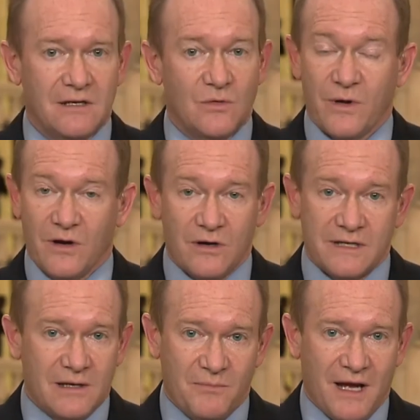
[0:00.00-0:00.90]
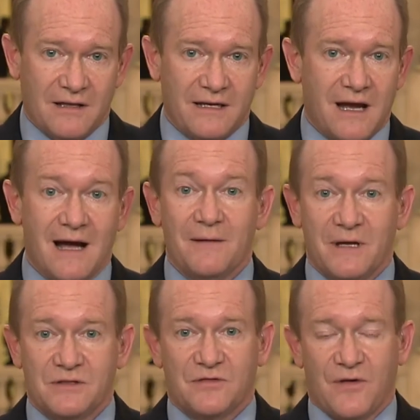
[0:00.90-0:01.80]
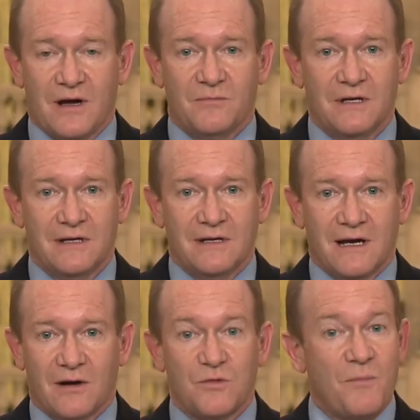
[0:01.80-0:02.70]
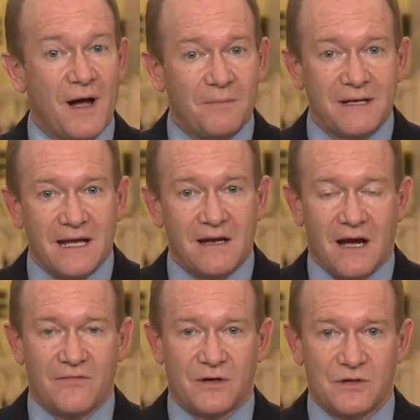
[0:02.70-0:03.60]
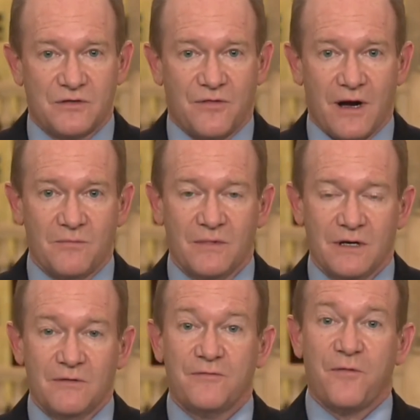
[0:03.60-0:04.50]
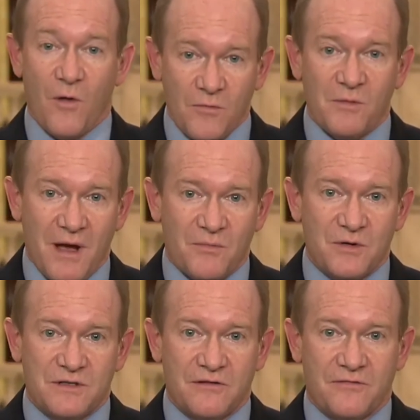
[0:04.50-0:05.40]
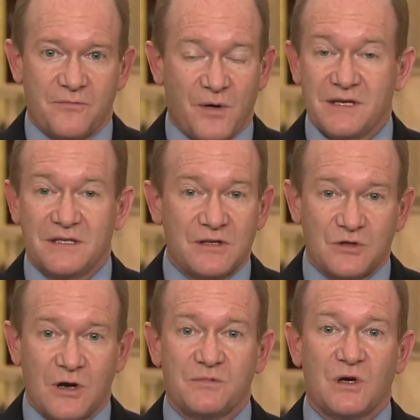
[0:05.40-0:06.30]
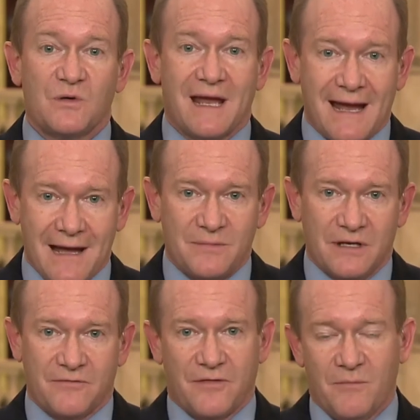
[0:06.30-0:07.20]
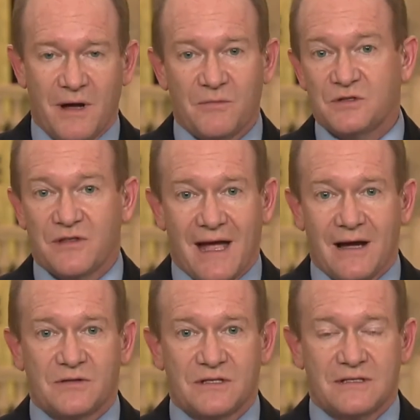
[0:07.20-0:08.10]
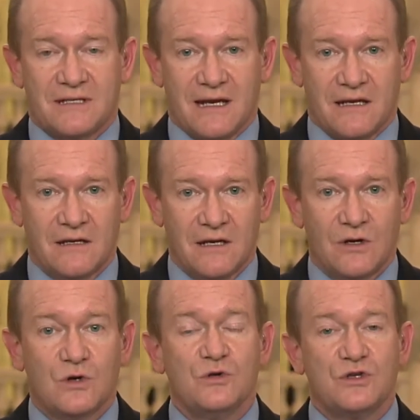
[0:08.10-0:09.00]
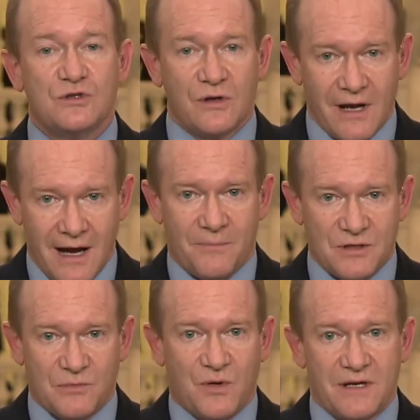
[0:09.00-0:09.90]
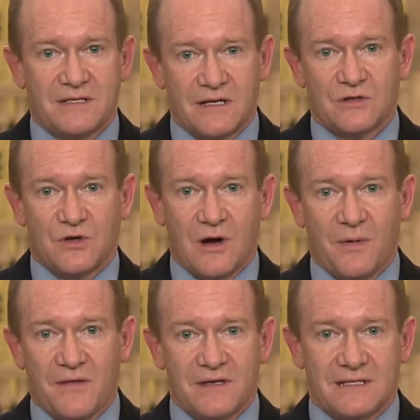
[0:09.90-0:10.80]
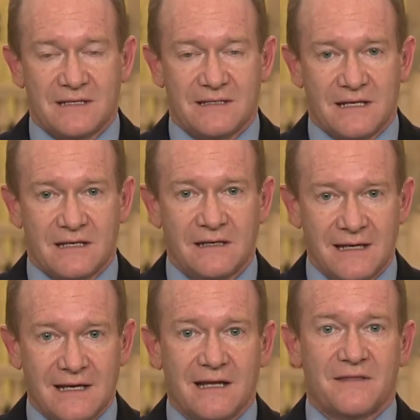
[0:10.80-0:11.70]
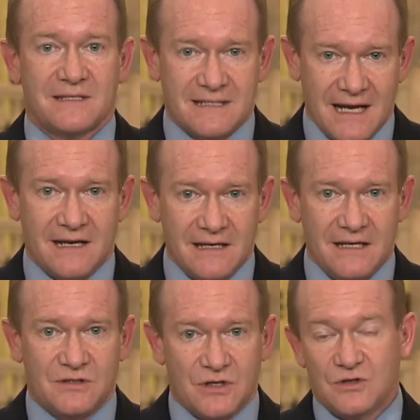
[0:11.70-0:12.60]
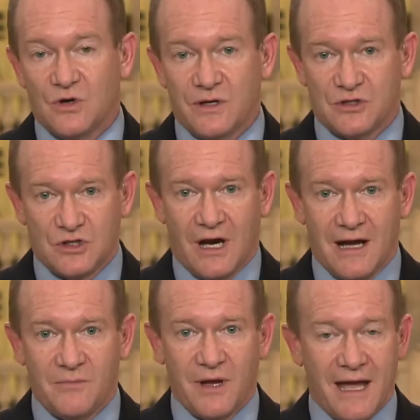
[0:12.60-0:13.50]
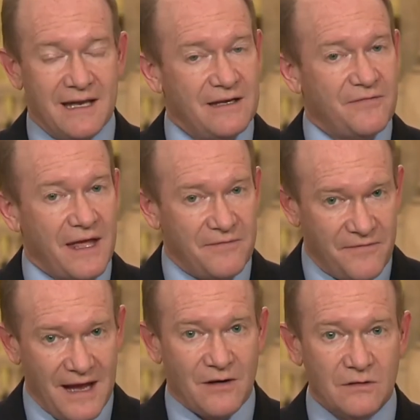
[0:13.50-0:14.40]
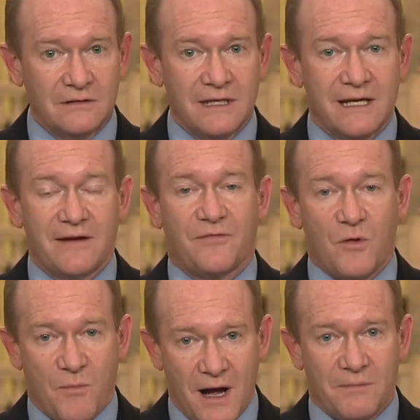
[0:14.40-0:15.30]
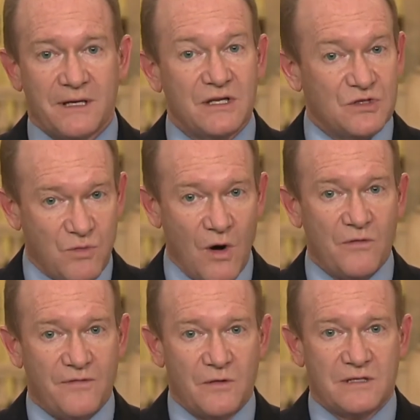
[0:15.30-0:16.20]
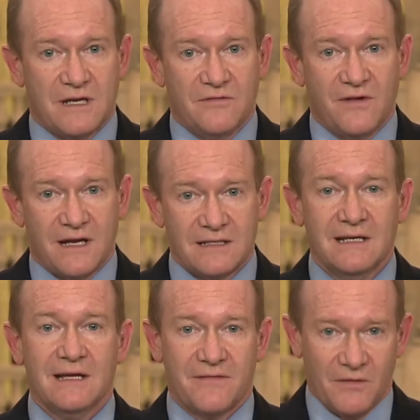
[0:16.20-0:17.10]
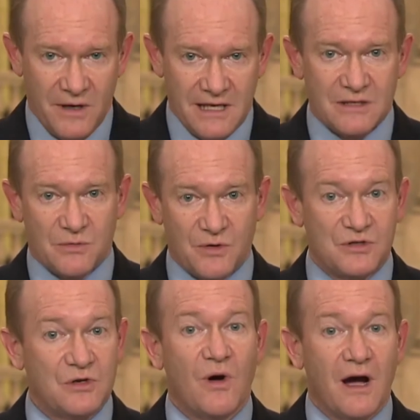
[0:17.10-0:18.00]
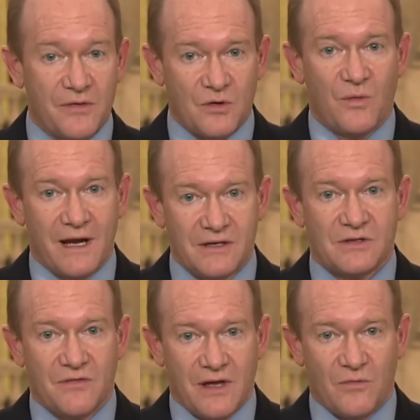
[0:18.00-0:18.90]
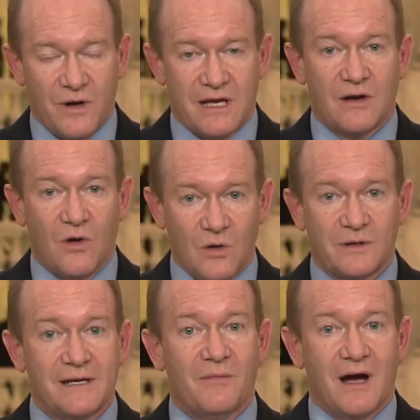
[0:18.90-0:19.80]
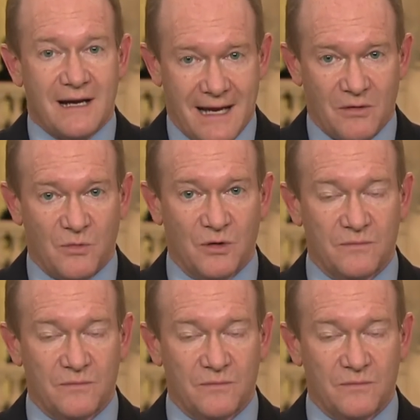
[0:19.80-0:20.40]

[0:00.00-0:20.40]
We heard compelling comments from Republican governors, from former members of President Trump's own cabinet, from members of the House and Senate who stood up to President Trump on this incident. The Senate needs to do its job, and if they fail, if Republicans won't vote to convict, then we need to pursue other ways that we can hold him accountable.